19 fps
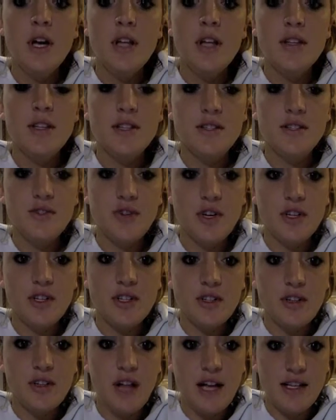The
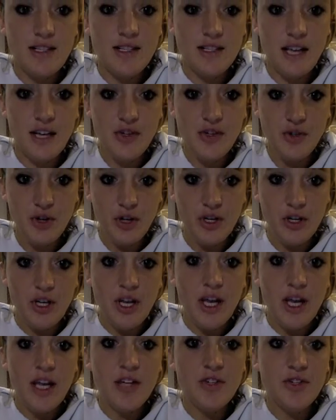strict class schedule
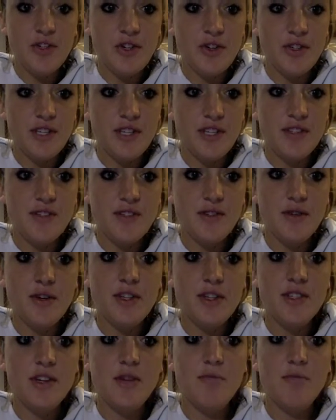ensures that
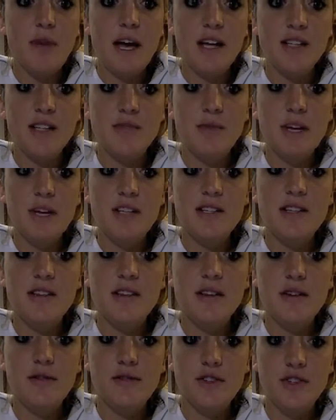students are maximizing
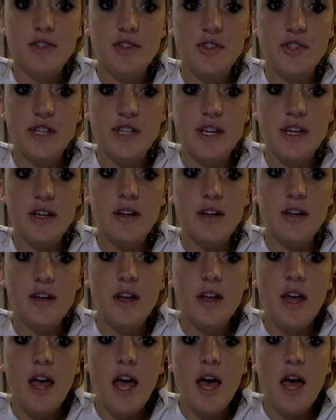their efficiency
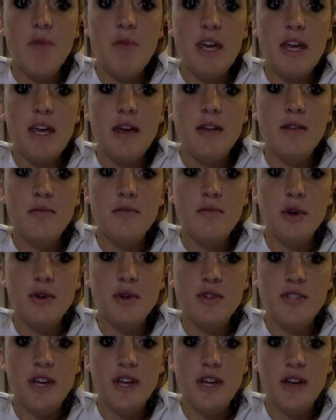and making the
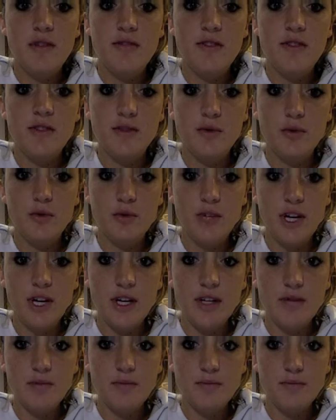most out of the school
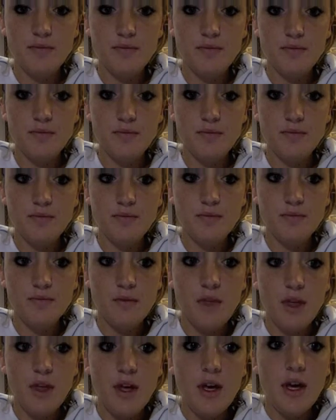day.
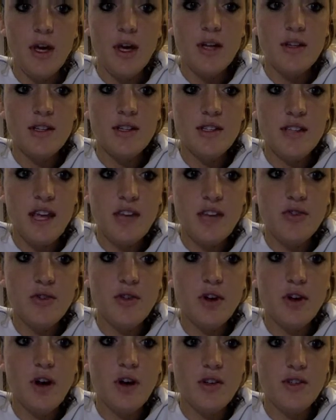The
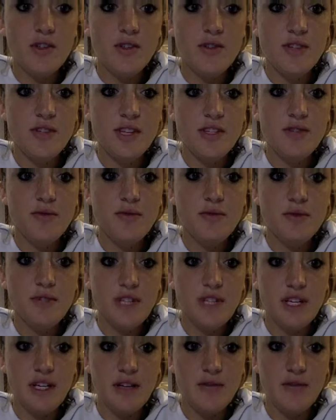schedule also sets a
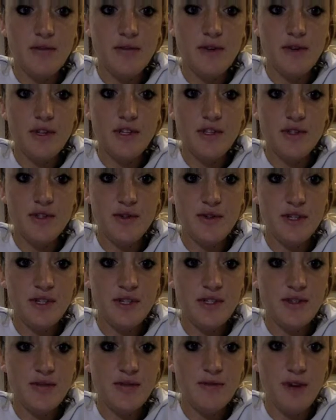routine for the
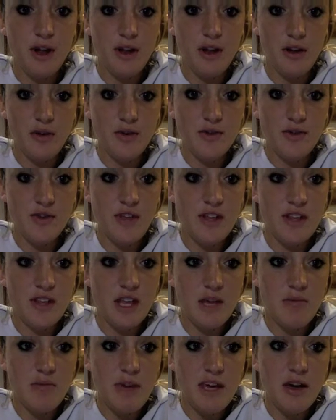students to follow so that
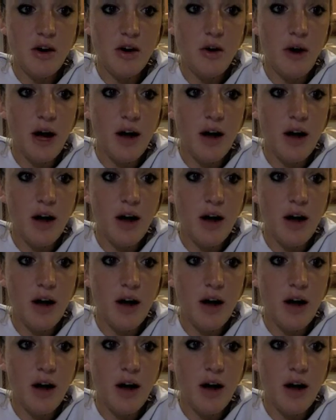they may go